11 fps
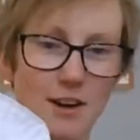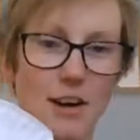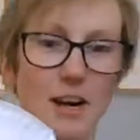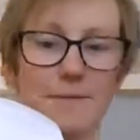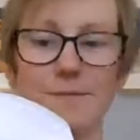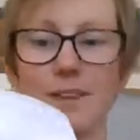All
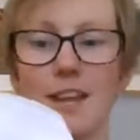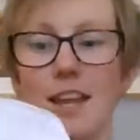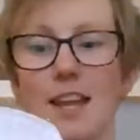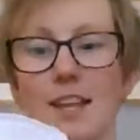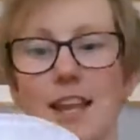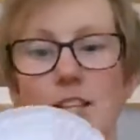right,
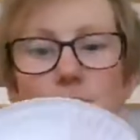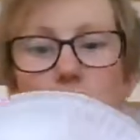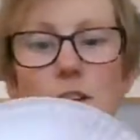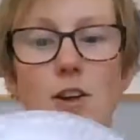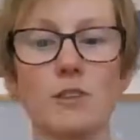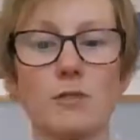next what
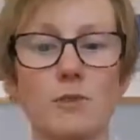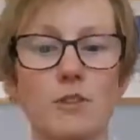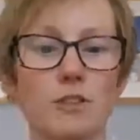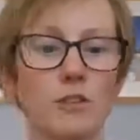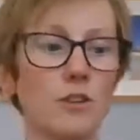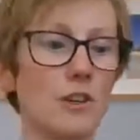you're going to want
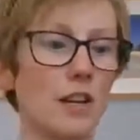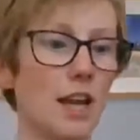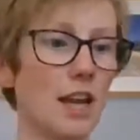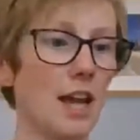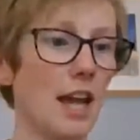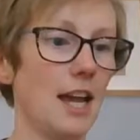to do
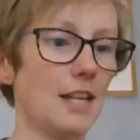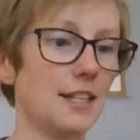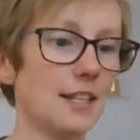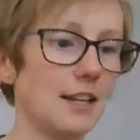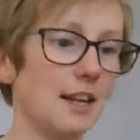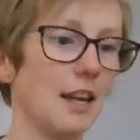
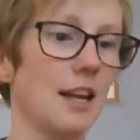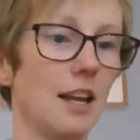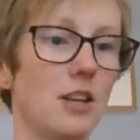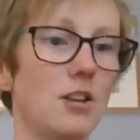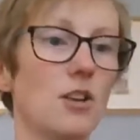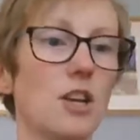is
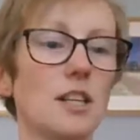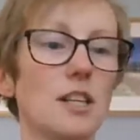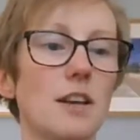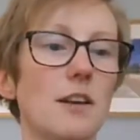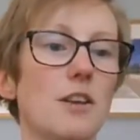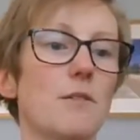you can
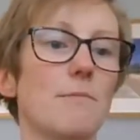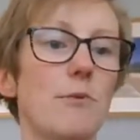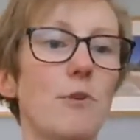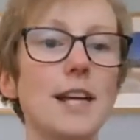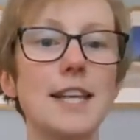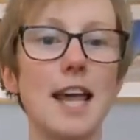
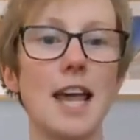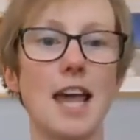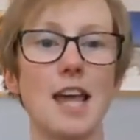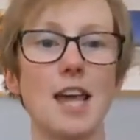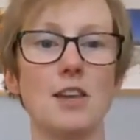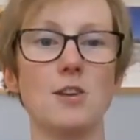
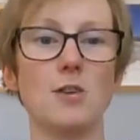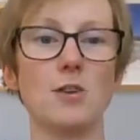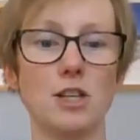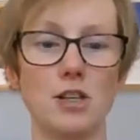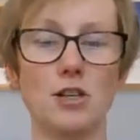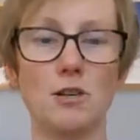pre-tear
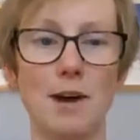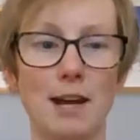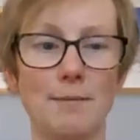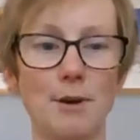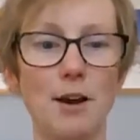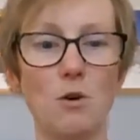your tissue
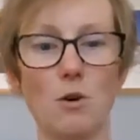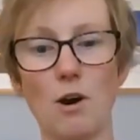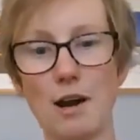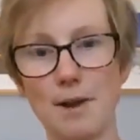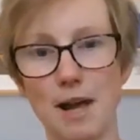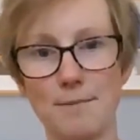paper or
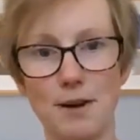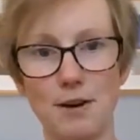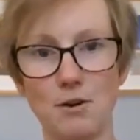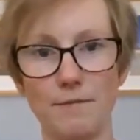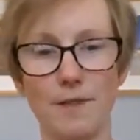crepe paper